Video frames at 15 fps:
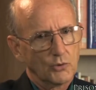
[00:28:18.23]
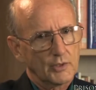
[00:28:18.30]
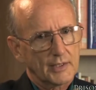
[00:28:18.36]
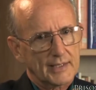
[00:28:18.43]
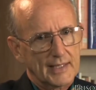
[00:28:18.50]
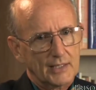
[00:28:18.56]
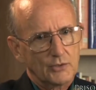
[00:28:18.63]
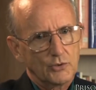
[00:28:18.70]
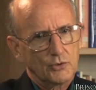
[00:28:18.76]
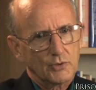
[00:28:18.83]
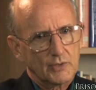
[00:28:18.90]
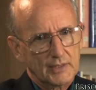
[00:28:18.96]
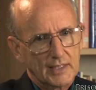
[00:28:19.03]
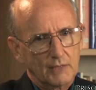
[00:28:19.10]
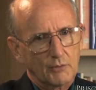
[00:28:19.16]
order to get
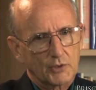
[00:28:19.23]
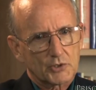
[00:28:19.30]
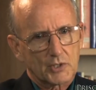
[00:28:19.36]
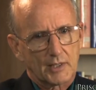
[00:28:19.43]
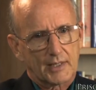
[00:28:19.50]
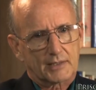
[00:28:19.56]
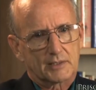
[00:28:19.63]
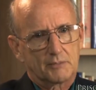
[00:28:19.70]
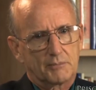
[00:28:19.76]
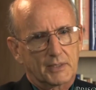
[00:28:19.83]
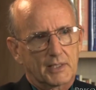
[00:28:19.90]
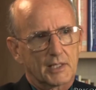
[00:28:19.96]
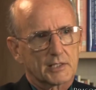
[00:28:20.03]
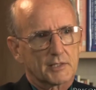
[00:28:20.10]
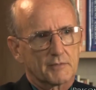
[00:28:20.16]
Newt Gingrich elected
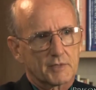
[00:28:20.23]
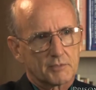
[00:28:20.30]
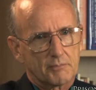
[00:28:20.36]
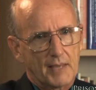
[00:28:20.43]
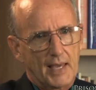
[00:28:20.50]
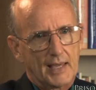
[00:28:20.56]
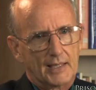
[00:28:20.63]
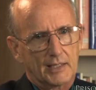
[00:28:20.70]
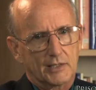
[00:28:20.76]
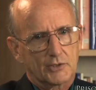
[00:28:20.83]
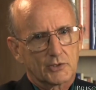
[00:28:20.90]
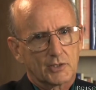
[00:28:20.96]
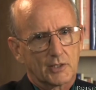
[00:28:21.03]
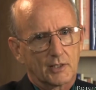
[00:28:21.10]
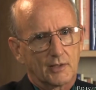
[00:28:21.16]
because of his
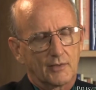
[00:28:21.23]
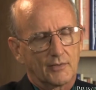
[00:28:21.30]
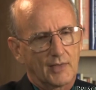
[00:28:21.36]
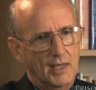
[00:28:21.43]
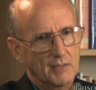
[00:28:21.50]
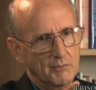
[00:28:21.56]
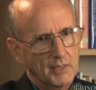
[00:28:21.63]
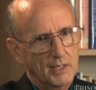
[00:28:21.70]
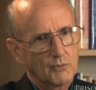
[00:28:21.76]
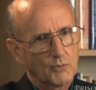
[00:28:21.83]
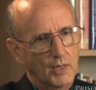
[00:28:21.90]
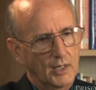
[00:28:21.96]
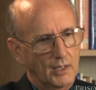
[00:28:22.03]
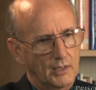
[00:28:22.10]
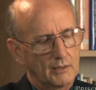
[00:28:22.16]
baggage, they may
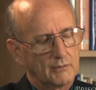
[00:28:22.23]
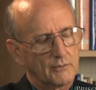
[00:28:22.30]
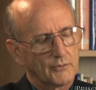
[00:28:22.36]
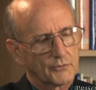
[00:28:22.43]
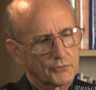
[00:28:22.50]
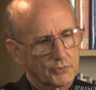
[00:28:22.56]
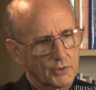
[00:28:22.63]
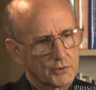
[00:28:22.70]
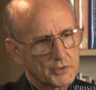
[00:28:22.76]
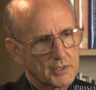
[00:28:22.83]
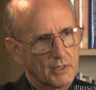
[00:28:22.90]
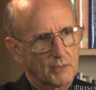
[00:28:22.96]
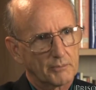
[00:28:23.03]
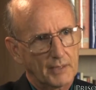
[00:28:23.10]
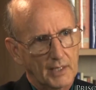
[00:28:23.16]
well throw
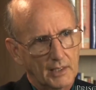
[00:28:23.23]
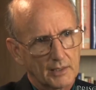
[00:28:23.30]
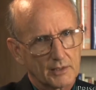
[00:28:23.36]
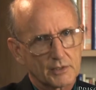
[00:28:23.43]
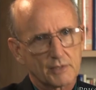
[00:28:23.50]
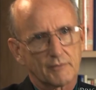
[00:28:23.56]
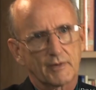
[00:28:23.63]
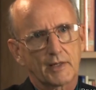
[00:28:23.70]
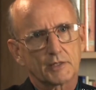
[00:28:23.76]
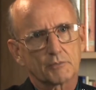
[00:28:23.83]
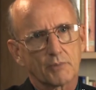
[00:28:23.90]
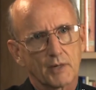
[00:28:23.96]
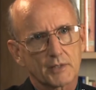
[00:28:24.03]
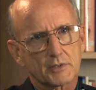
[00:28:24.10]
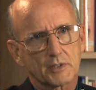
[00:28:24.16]
Sarah Palin as a vice
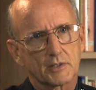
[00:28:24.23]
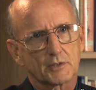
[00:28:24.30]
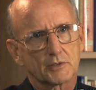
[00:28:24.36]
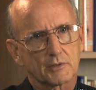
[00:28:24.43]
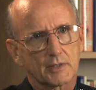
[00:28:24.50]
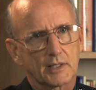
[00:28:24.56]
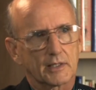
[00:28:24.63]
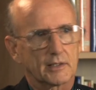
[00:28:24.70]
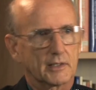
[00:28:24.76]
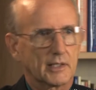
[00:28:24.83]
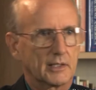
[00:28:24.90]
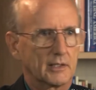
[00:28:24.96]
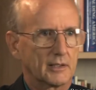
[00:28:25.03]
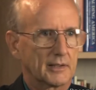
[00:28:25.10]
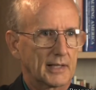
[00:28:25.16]
presidential
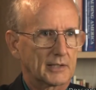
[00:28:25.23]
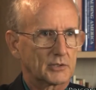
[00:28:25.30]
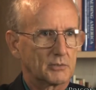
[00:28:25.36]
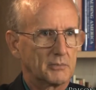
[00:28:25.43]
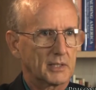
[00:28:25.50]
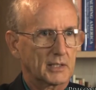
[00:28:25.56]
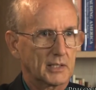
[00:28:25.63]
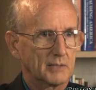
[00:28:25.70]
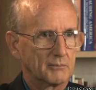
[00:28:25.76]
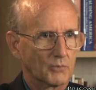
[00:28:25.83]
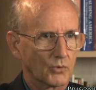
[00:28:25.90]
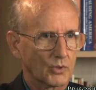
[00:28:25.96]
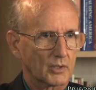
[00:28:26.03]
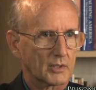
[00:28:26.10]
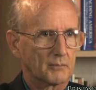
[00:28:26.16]
candidate on that to make him
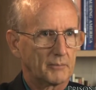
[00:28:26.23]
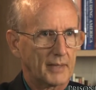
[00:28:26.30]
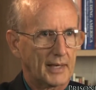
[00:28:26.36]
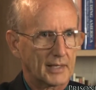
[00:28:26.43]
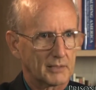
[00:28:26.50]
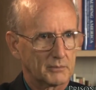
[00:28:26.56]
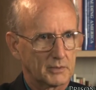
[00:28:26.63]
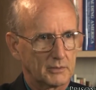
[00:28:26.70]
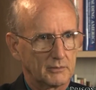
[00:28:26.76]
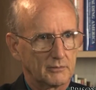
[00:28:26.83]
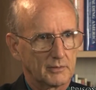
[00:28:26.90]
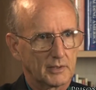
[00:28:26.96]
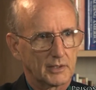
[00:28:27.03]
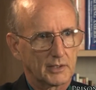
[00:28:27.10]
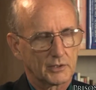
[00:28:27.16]
more compatible
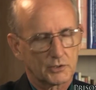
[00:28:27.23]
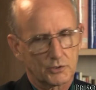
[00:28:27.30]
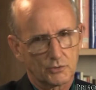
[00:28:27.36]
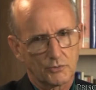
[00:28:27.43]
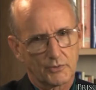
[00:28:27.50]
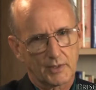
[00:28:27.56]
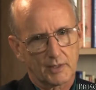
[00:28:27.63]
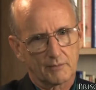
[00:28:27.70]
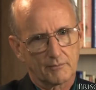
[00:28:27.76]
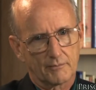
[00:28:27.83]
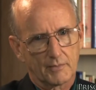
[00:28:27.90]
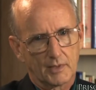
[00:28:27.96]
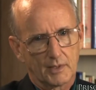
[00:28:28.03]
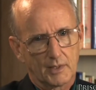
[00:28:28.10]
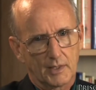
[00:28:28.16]
to them.
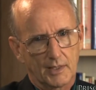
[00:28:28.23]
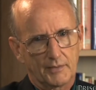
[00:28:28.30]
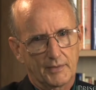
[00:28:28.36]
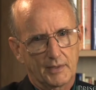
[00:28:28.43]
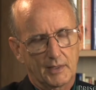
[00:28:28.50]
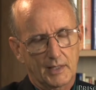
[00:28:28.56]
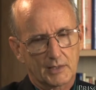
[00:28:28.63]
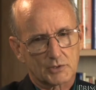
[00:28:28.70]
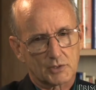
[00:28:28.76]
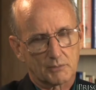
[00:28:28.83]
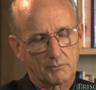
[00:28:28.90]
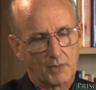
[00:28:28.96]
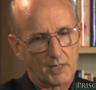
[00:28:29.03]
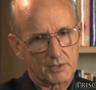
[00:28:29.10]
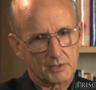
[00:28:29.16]
And that's a
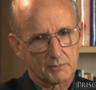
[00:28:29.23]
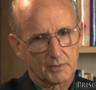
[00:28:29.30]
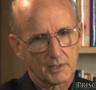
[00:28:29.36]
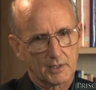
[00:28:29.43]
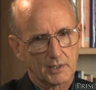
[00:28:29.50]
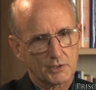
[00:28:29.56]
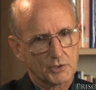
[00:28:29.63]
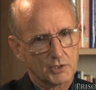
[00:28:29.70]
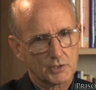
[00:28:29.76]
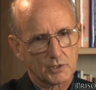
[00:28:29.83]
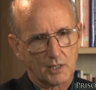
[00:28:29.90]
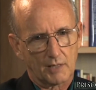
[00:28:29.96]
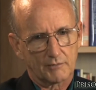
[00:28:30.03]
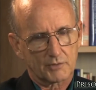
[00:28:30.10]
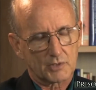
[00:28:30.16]
possibility. She's
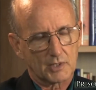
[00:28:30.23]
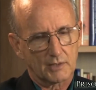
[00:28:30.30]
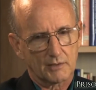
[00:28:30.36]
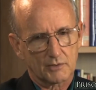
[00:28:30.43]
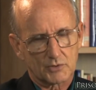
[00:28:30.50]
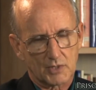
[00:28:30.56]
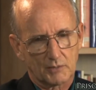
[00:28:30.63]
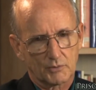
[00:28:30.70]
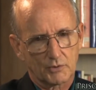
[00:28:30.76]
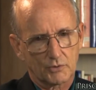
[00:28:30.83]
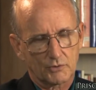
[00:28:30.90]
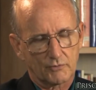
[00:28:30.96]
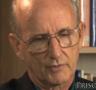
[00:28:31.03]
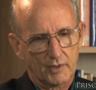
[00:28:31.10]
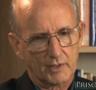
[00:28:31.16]
obviously someone
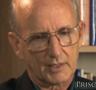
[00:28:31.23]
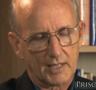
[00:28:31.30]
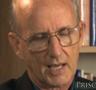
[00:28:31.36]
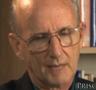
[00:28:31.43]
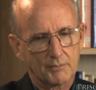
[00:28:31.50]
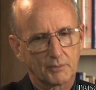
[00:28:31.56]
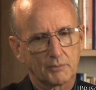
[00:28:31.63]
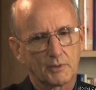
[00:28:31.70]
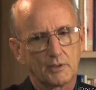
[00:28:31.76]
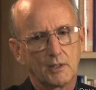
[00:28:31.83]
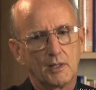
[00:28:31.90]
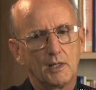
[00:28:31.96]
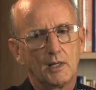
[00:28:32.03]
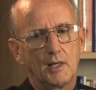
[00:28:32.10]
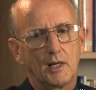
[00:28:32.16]
who's very capable
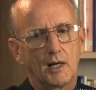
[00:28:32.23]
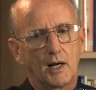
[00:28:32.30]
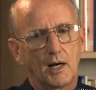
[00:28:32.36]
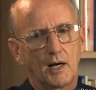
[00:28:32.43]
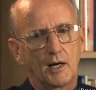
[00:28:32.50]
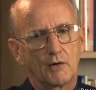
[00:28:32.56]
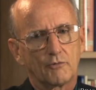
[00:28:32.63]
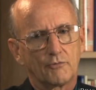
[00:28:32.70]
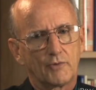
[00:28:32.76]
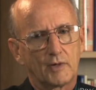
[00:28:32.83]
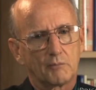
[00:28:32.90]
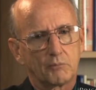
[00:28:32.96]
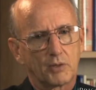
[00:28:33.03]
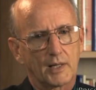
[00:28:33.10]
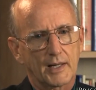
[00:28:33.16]

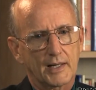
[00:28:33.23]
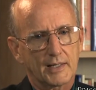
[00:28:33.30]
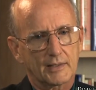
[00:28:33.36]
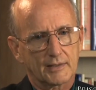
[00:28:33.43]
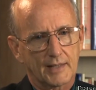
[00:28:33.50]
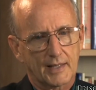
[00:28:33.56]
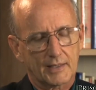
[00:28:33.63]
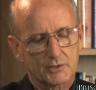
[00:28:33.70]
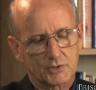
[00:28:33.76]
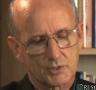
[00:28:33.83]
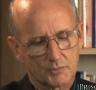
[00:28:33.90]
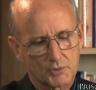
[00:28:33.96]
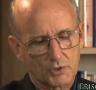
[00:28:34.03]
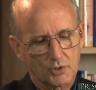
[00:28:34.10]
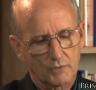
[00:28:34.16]
of playing that
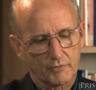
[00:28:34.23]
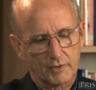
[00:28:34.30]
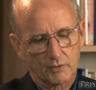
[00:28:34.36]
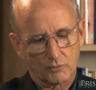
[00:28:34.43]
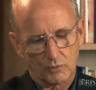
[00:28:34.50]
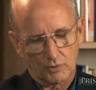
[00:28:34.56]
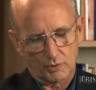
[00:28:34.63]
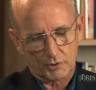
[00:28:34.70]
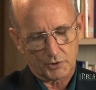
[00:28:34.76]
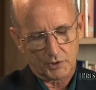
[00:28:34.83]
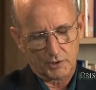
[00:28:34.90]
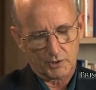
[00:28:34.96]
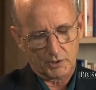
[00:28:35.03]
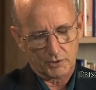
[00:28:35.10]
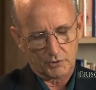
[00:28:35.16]
subservient role as
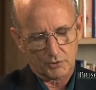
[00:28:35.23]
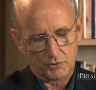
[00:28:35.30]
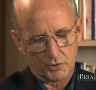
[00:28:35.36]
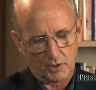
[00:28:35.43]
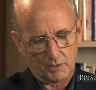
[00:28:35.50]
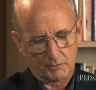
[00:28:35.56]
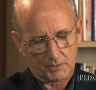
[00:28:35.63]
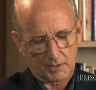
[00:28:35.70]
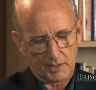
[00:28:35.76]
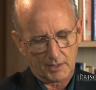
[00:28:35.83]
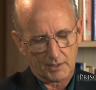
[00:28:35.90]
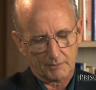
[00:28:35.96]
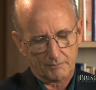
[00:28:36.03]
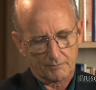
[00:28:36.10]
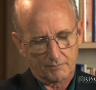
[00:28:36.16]
she did to John
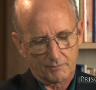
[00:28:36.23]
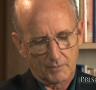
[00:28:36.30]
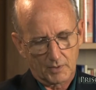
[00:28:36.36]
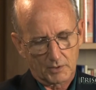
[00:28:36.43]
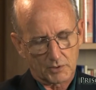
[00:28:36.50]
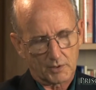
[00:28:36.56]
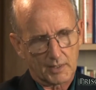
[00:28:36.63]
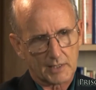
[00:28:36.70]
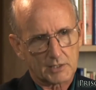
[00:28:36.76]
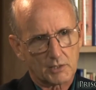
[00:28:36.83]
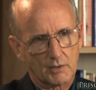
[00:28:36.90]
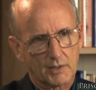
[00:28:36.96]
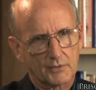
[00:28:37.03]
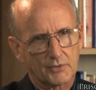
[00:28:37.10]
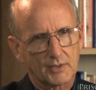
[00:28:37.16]
McCain. So that's
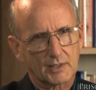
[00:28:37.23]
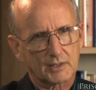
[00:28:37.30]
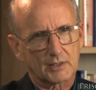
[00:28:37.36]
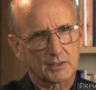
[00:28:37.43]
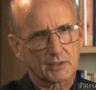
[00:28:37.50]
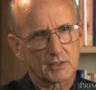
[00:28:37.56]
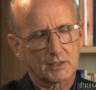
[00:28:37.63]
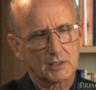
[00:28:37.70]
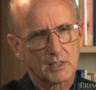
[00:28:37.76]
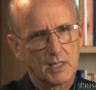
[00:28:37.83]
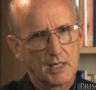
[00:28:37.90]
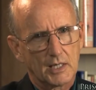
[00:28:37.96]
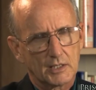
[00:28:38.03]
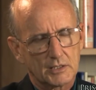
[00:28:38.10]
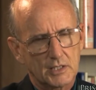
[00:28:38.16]
how I think that the
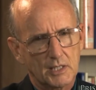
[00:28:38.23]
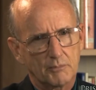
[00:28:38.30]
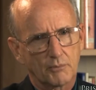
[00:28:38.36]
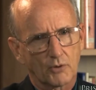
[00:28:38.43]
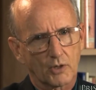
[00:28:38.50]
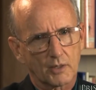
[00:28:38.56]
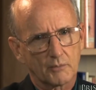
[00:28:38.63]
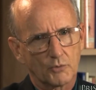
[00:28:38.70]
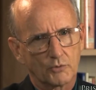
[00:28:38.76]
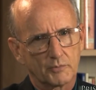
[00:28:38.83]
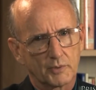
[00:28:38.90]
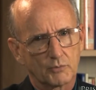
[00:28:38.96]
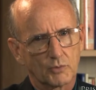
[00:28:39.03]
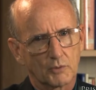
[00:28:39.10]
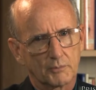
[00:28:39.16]
Tea Party
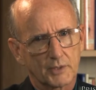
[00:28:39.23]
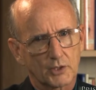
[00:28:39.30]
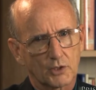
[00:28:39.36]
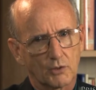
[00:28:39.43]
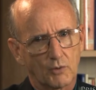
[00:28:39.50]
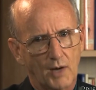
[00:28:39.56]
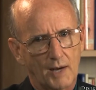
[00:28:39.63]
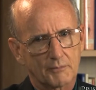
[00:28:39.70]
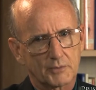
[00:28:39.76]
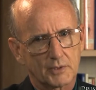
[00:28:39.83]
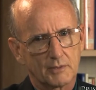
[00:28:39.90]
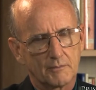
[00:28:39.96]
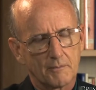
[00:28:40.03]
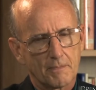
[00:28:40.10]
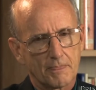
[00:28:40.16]
movement will be
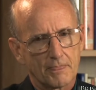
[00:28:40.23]
co-opted.